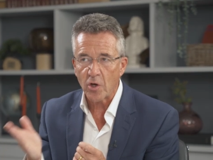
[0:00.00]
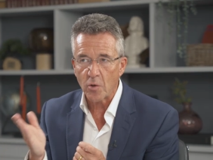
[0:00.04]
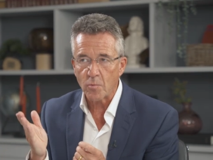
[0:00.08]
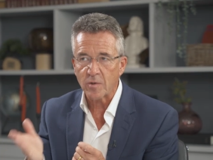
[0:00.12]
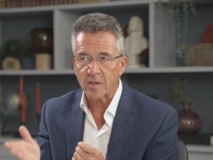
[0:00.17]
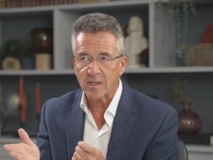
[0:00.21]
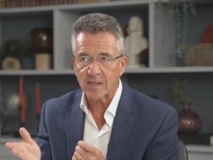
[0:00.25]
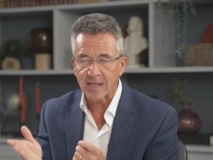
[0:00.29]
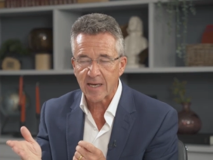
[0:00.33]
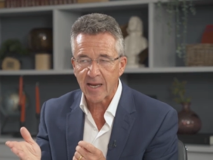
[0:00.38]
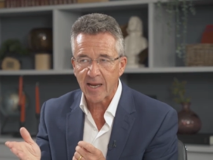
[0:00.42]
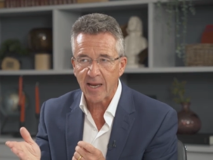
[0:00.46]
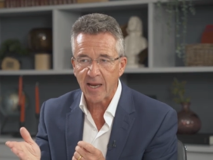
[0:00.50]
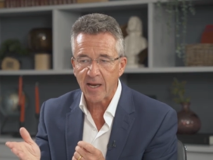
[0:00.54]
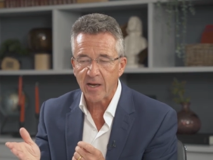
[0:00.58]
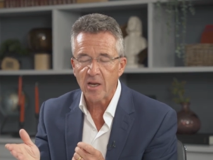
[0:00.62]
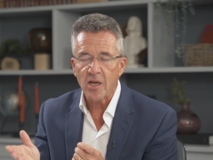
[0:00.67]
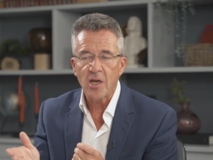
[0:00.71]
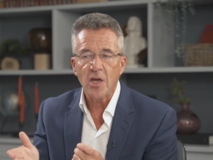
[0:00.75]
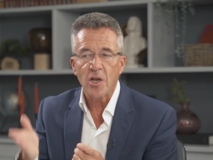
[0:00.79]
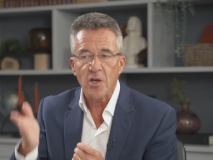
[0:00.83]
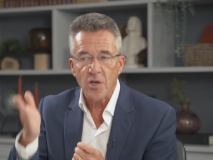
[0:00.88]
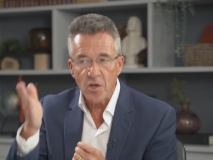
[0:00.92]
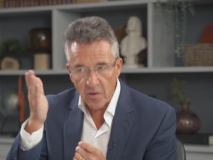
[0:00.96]
who were saying,
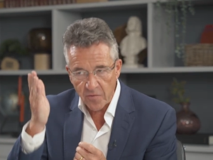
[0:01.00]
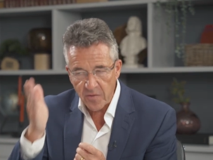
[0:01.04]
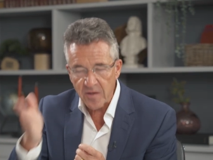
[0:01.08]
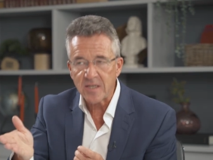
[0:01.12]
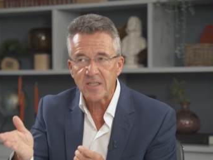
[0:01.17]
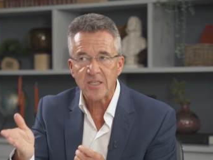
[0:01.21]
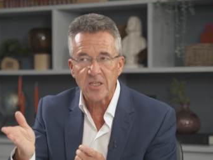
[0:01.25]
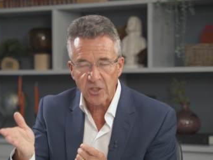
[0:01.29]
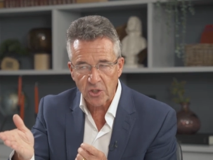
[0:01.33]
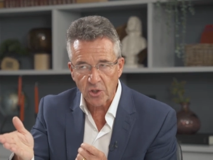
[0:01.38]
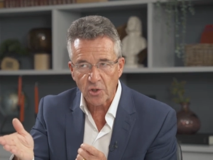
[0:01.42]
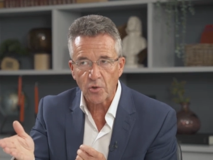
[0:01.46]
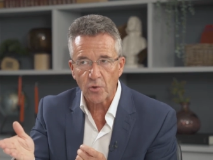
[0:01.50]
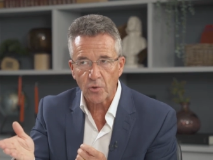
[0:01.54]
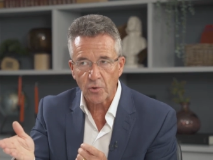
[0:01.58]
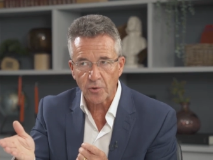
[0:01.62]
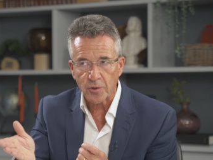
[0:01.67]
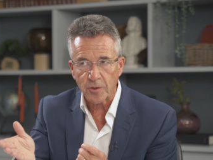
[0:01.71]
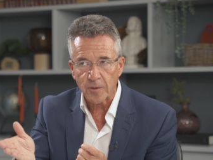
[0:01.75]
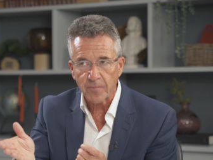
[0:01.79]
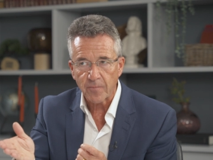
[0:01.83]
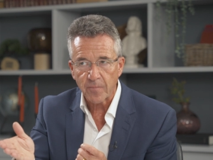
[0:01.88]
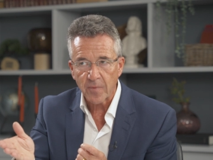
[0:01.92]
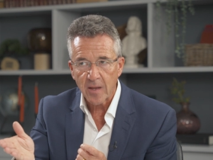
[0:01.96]
no, this is
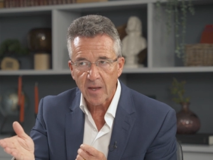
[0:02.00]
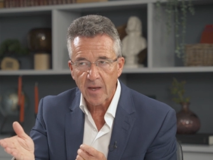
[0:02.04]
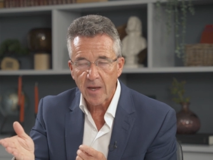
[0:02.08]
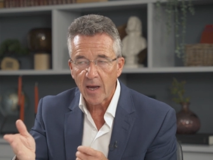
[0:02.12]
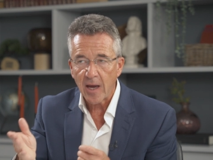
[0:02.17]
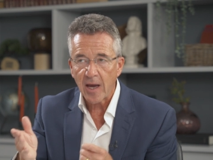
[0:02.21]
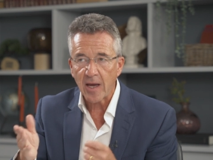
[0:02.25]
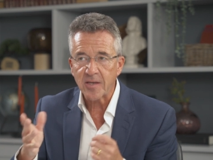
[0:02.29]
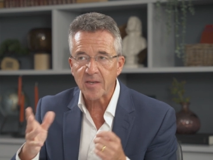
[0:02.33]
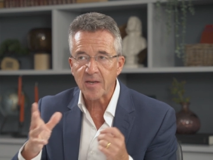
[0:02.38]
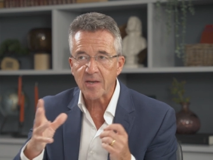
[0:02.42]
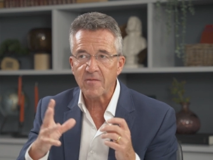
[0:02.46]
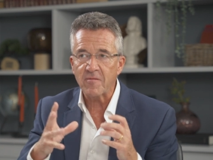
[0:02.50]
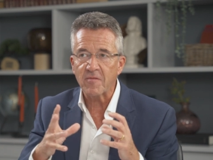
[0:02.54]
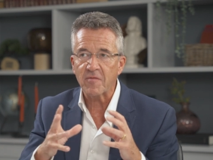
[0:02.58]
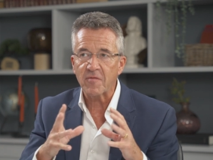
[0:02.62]
good. I didn't